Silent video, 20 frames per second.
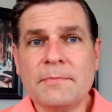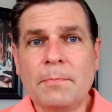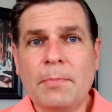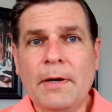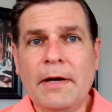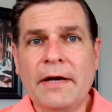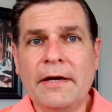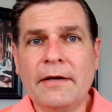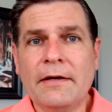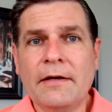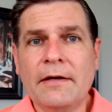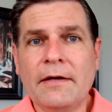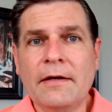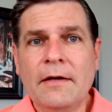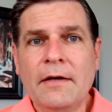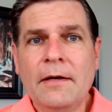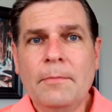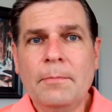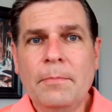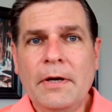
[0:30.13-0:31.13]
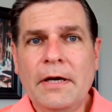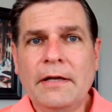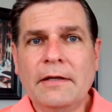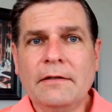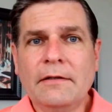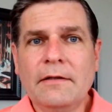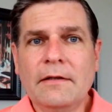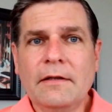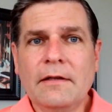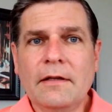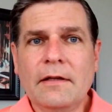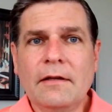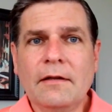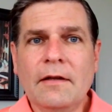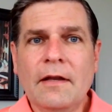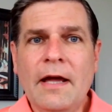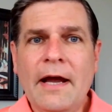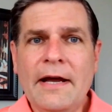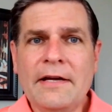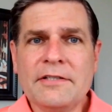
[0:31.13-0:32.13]
spike, but
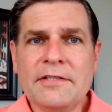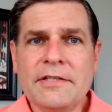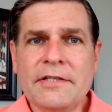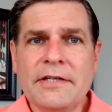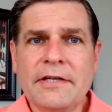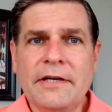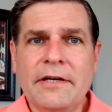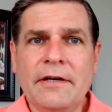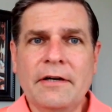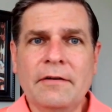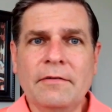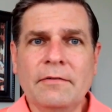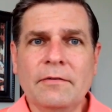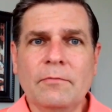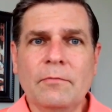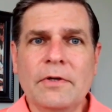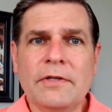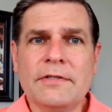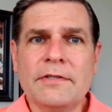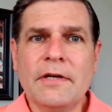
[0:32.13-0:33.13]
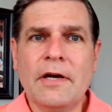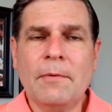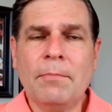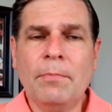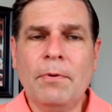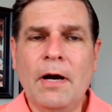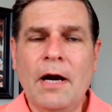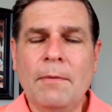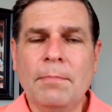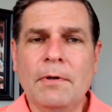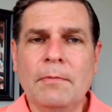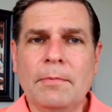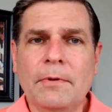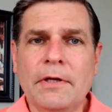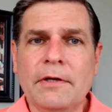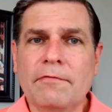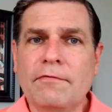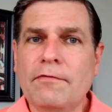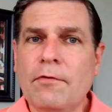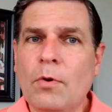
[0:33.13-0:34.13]
last year we saw
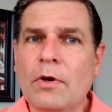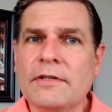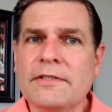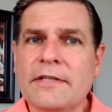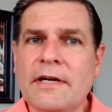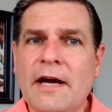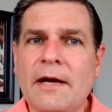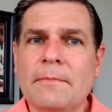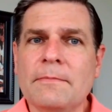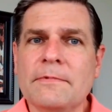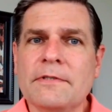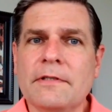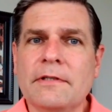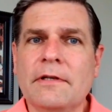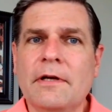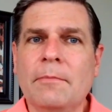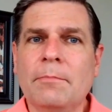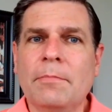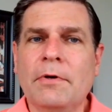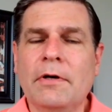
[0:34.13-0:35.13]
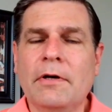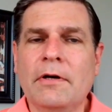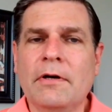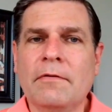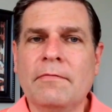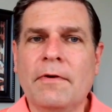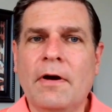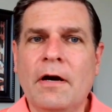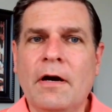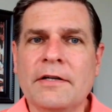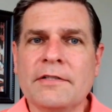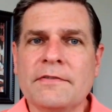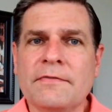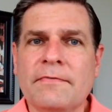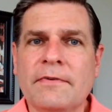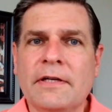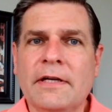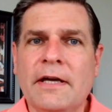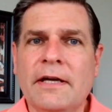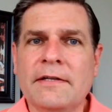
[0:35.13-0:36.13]
probably four times the number of
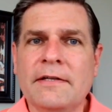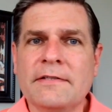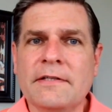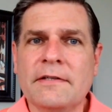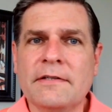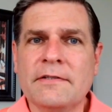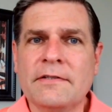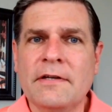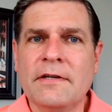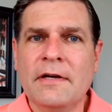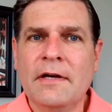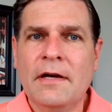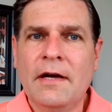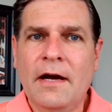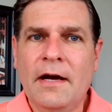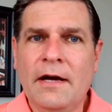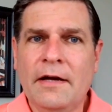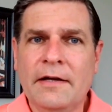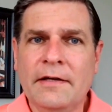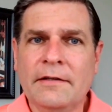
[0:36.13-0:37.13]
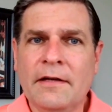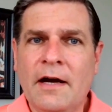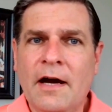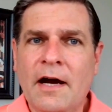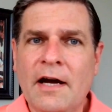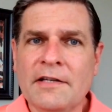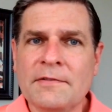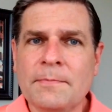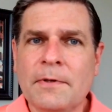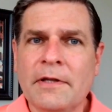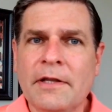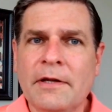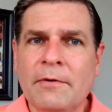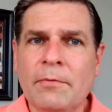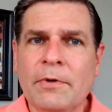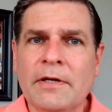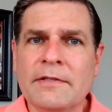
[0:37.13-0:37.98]
RSV cases uh, in the hospital that